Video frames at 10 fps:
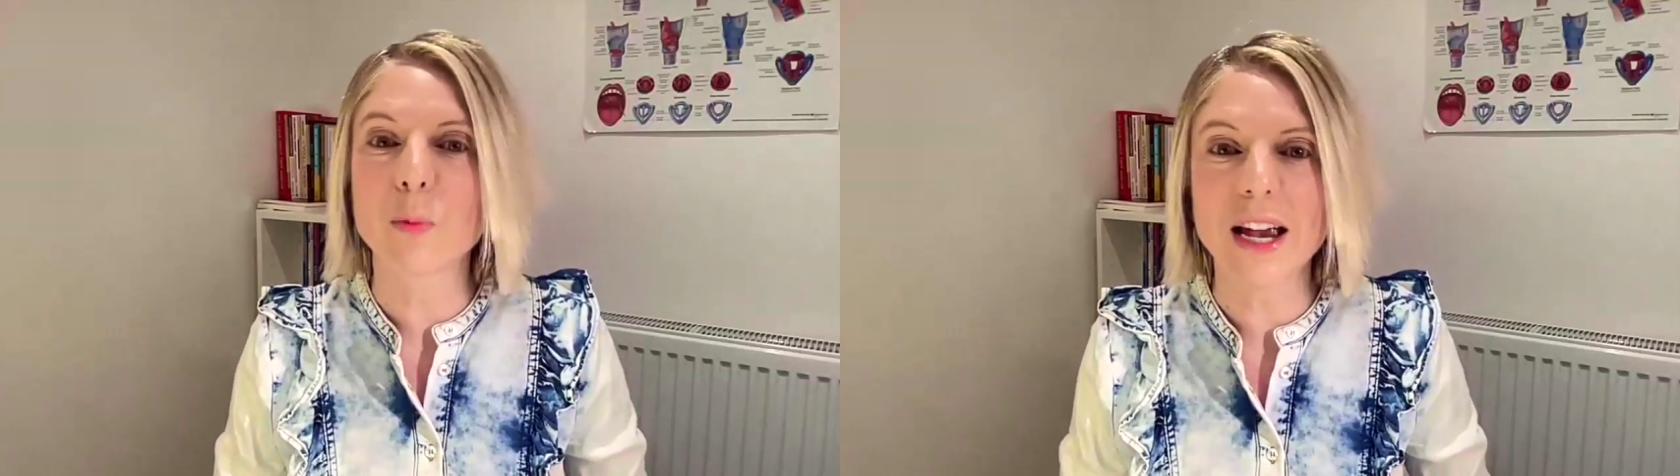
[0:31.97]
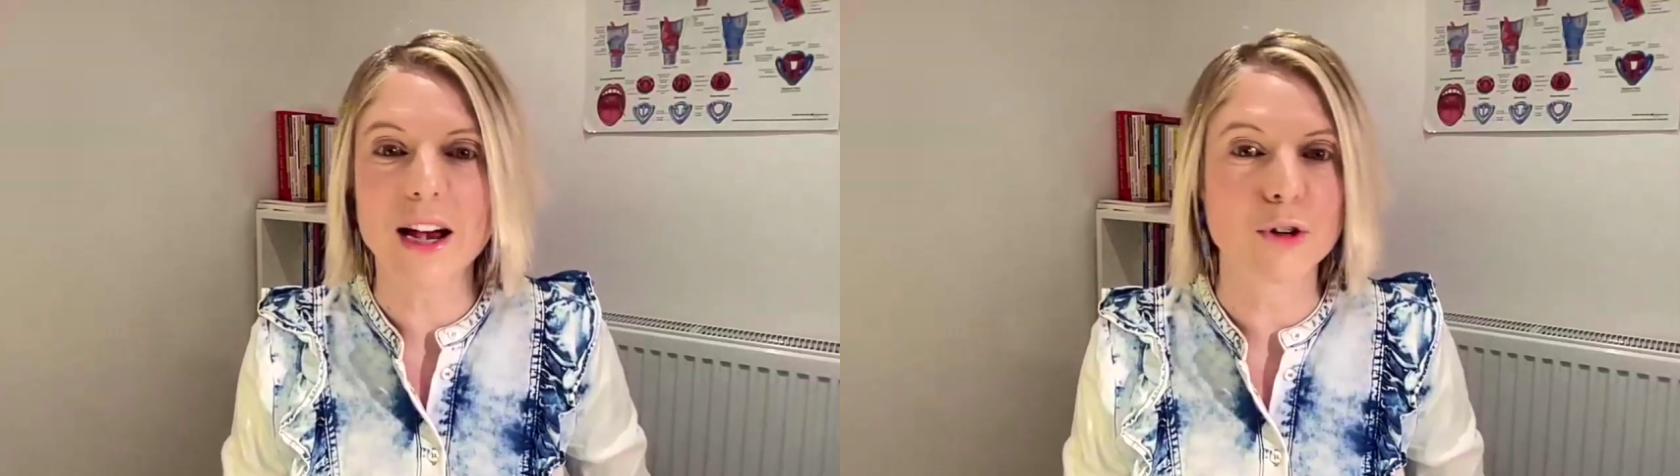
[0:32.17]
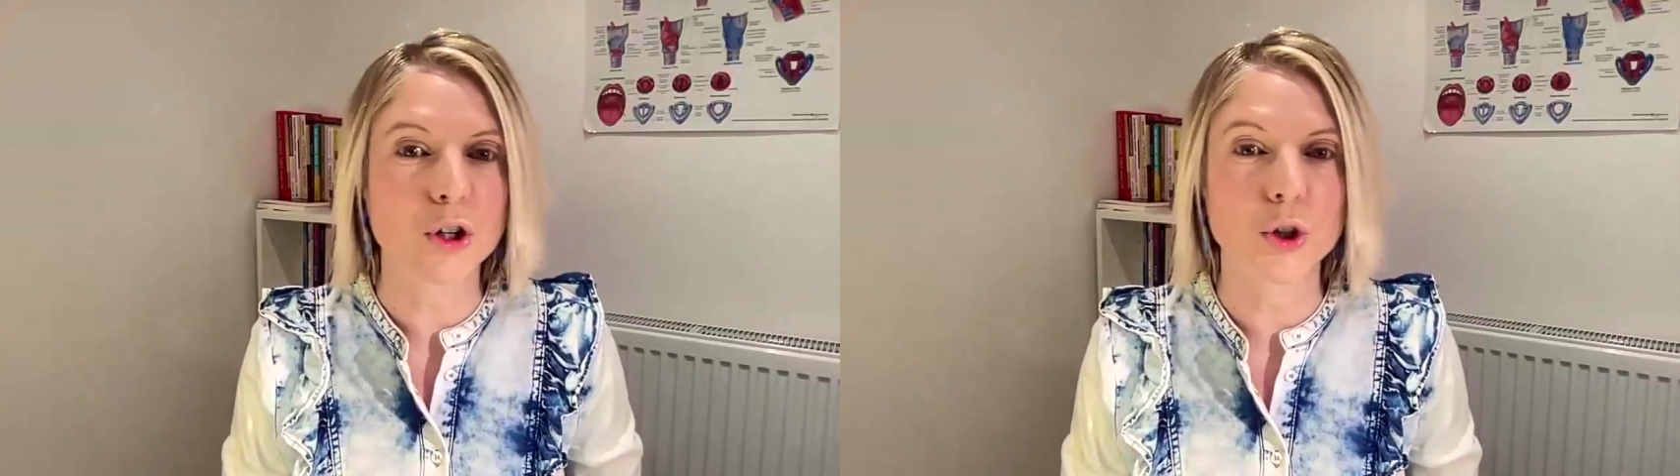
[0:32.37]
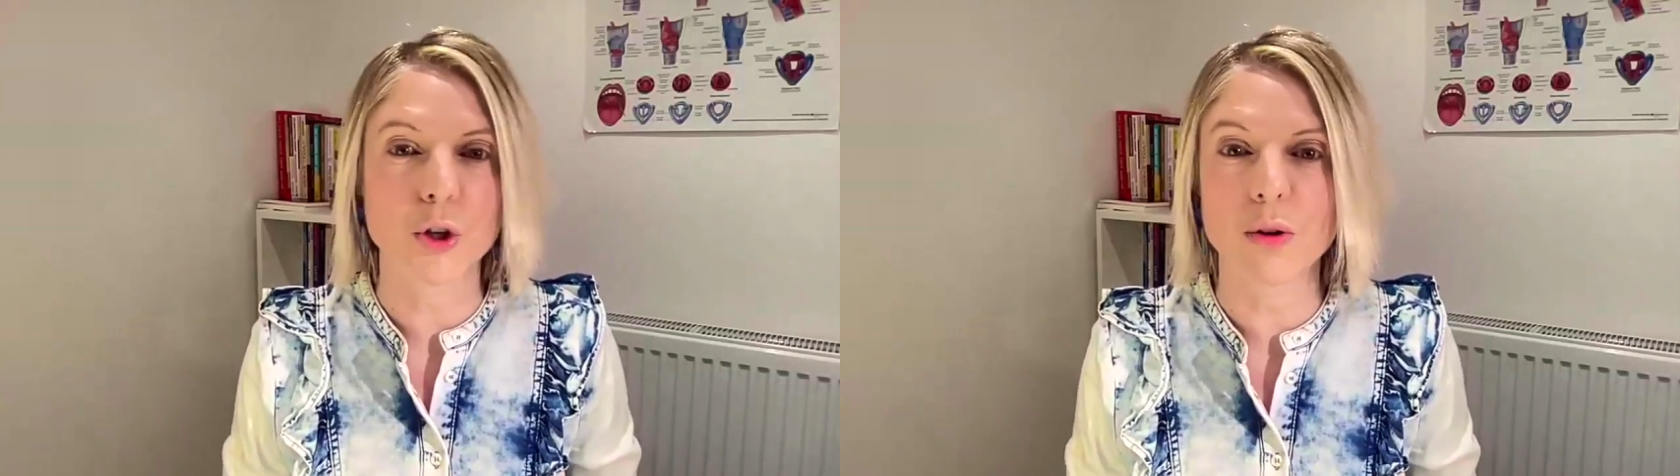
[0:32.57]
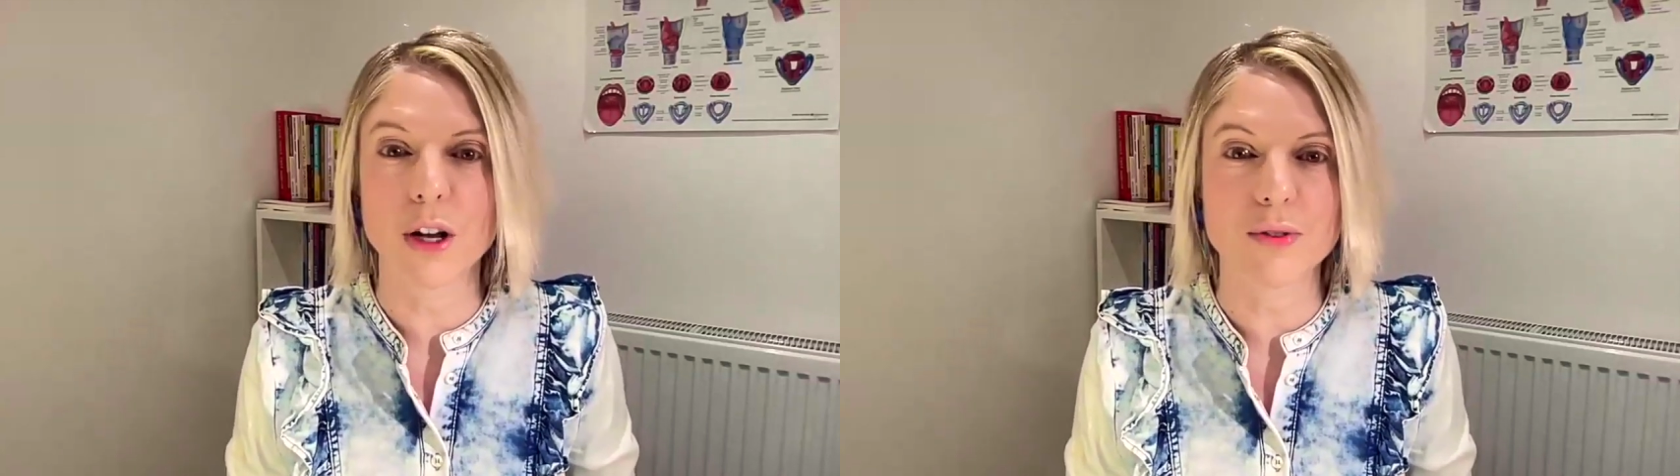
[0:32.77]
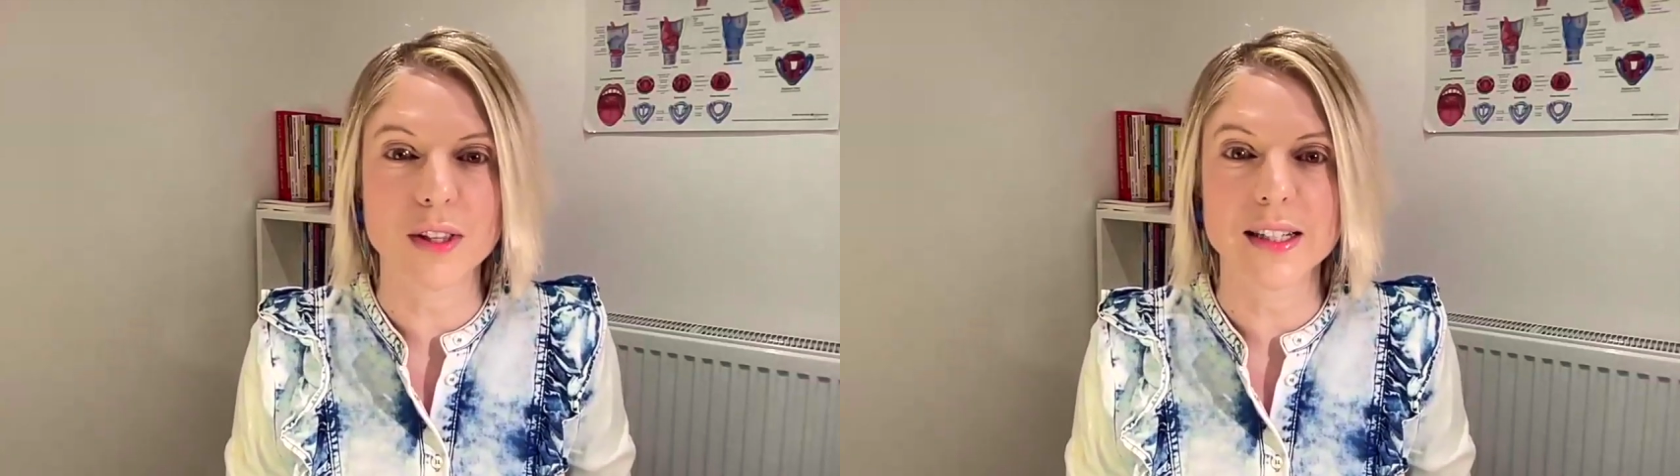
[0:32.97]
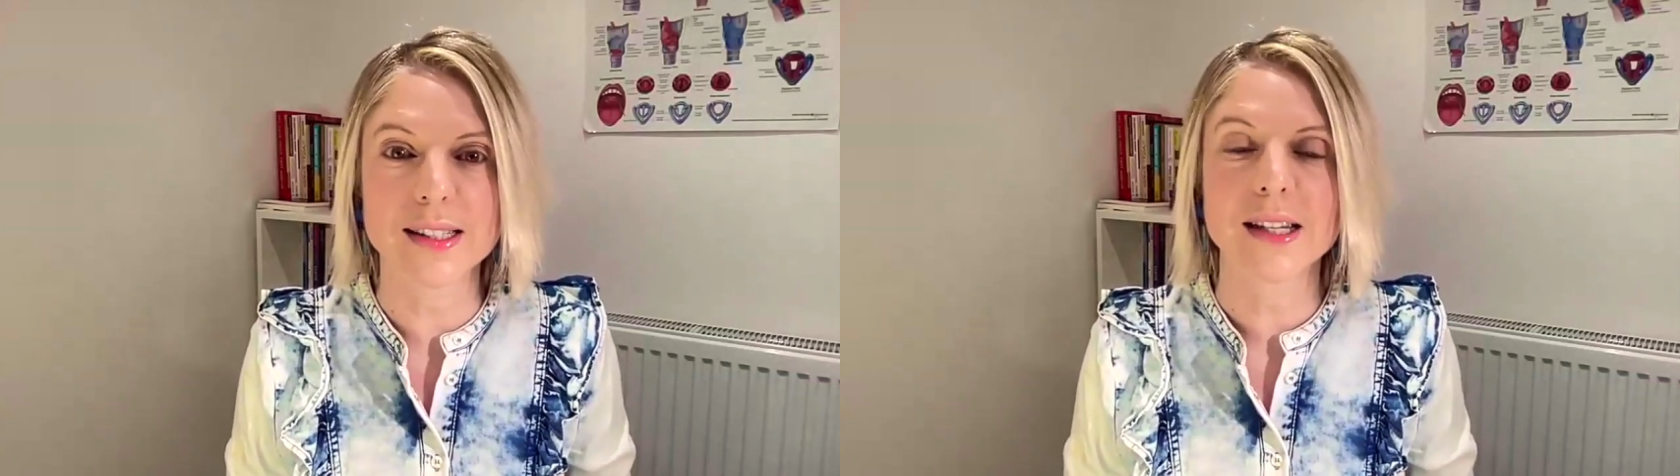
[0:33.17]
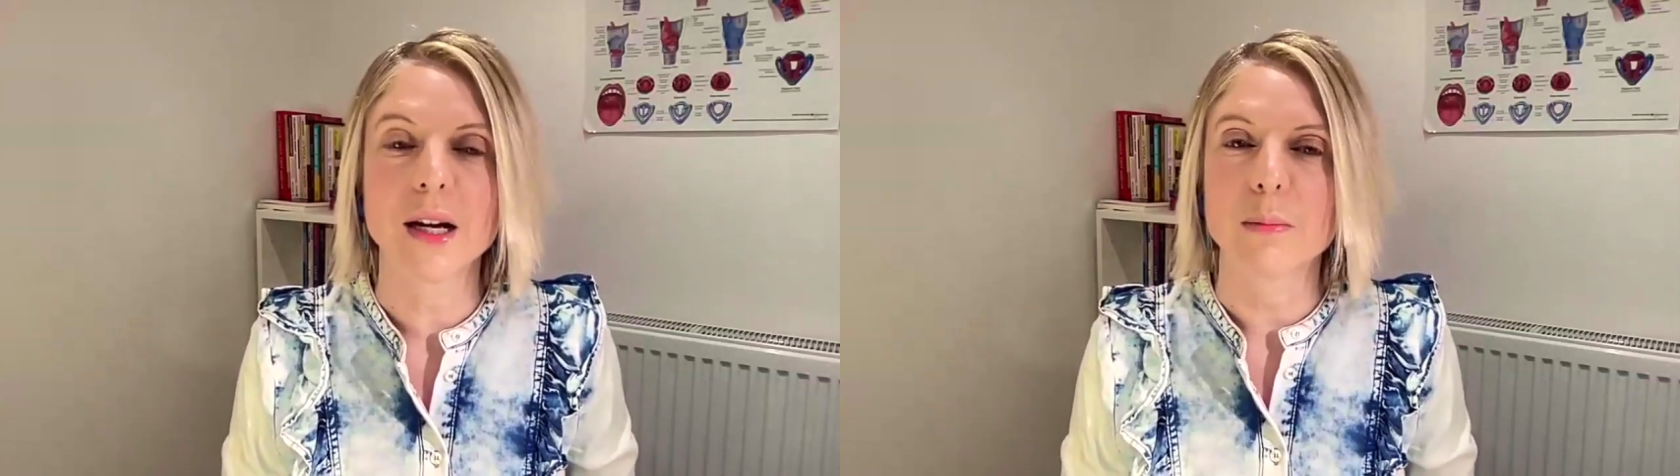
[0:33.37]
we have control over this,